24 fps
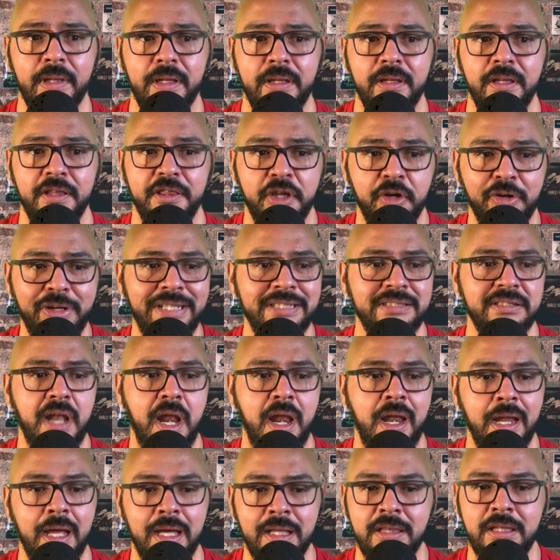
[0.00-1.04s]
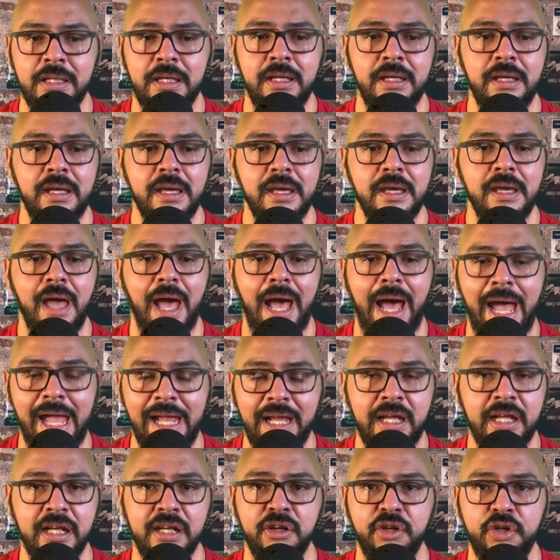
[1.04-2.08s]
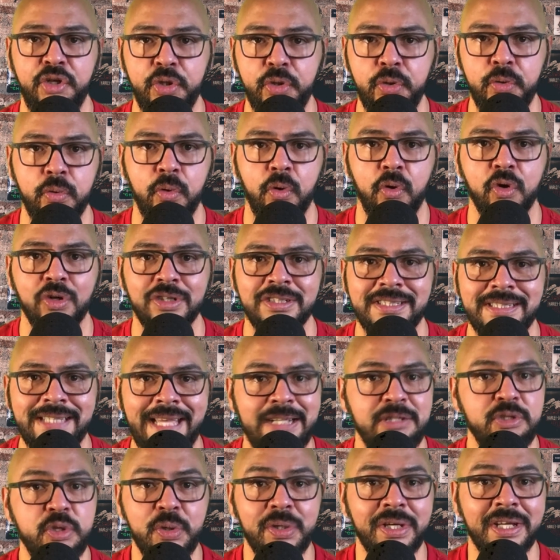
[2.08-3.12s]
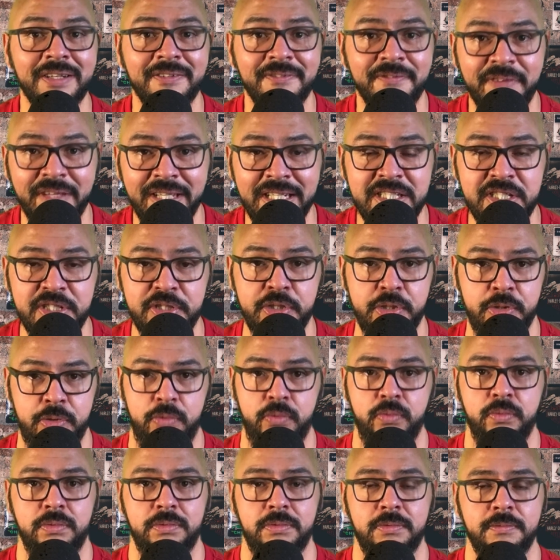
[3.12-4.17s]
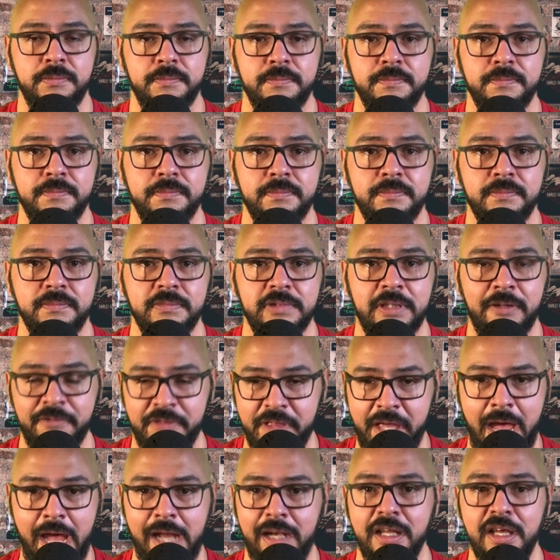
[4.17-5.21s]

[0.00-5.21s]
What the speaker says: There is nothing I can do or say to convince you of that.